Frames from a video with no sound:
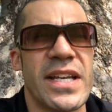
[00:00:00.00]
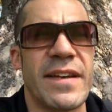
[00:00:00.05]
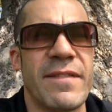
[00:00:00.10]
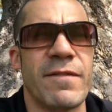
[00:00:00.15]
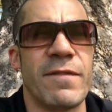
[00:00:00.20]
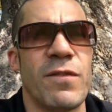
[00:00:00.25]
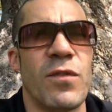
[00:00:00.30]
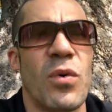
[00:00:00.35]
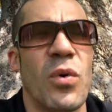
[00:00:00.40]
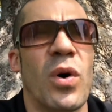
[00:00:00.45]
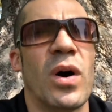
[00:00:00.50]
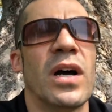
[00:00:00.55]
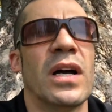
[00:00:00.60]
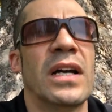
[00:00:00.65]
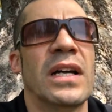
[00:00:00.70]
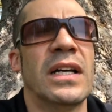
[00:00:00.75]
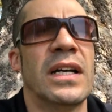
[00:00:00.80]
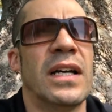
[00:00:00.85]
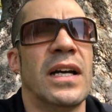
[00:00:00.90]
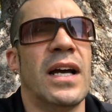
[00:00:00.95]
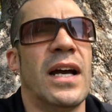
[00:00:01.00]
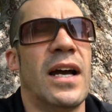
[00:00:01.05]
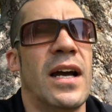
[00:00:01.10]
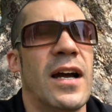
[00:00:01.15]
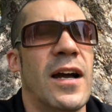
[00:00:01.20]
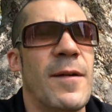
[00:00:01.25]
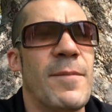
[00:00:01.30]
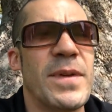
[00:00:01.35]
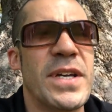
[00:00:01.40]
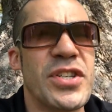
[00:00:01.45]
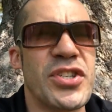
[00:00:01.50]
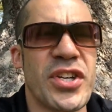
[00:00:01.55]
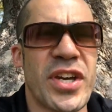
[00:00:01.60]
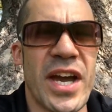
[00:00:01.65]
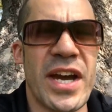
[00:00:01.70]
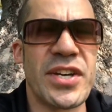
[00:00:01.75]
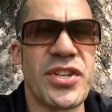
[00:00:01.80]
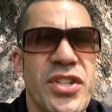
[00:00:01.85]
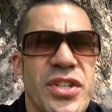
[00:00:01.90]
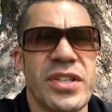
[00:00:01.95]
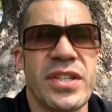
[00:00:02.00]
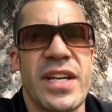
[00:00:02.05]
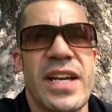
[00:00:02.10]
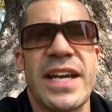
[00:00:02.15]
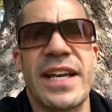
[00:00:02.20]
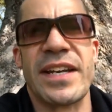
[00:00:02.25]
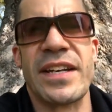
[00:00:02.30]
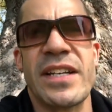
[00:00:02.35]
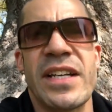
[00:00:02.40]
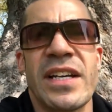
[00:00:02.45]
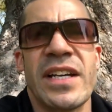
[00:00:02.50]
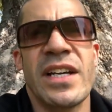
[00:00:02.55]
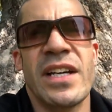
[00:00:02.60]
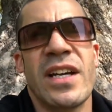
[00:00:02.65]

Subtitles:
have for education, and